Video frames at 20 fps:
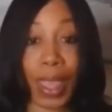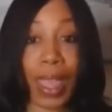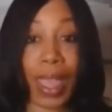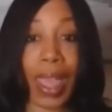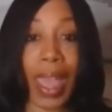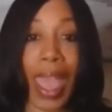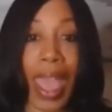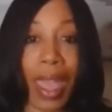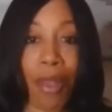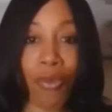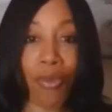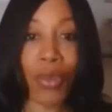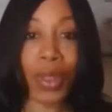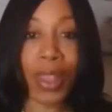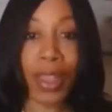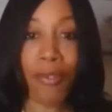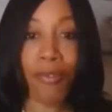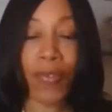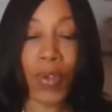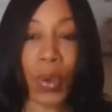and really
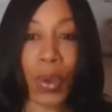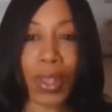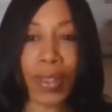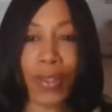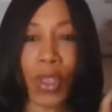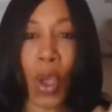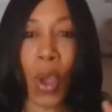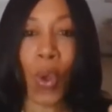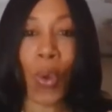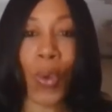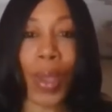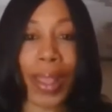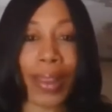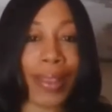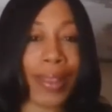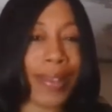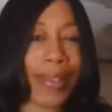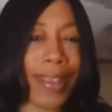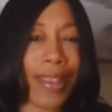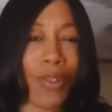focus. Oh, and this
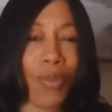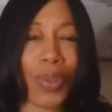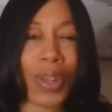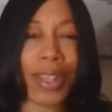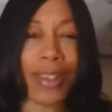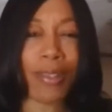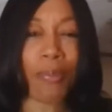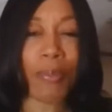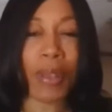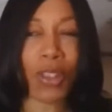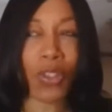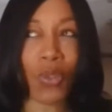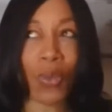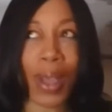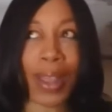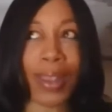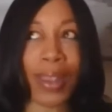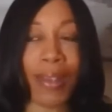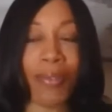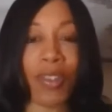is really special. I
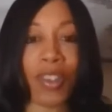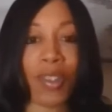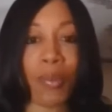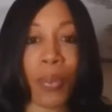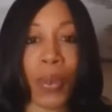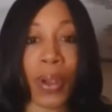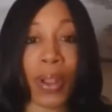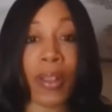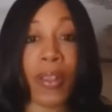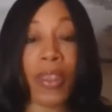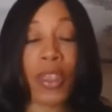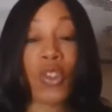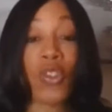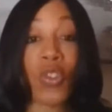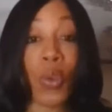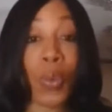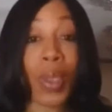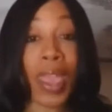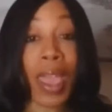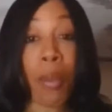love this part. So we
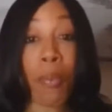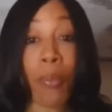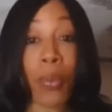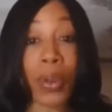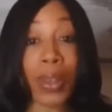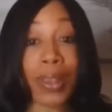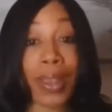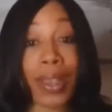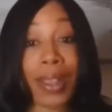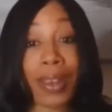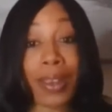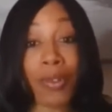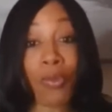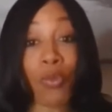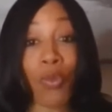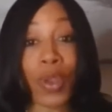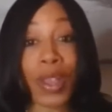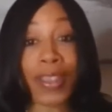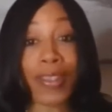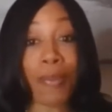have productive
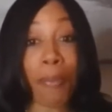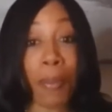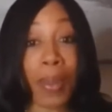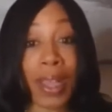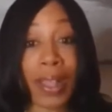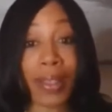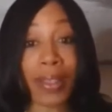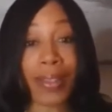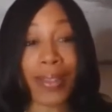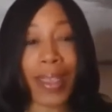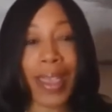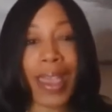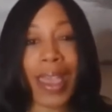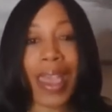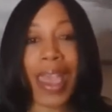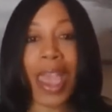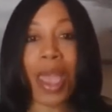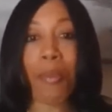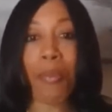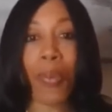rest months
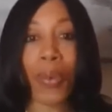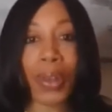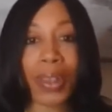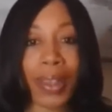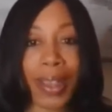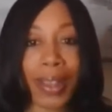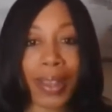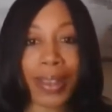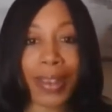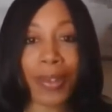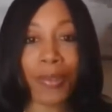and productive